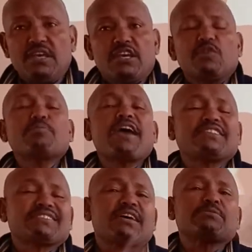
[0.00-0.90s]
you might
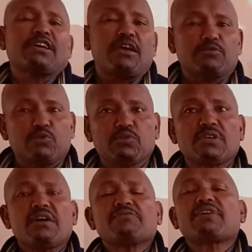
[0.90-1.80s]
sometimes use
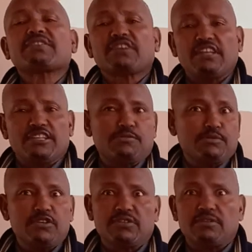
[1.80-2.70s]
facial
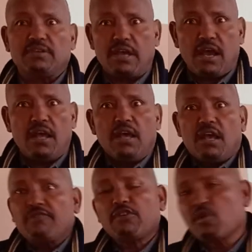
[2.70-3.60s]
expression. Yeah,
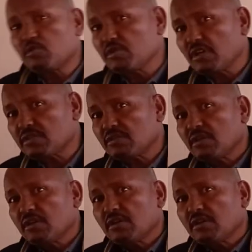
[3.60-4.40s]
if you want to just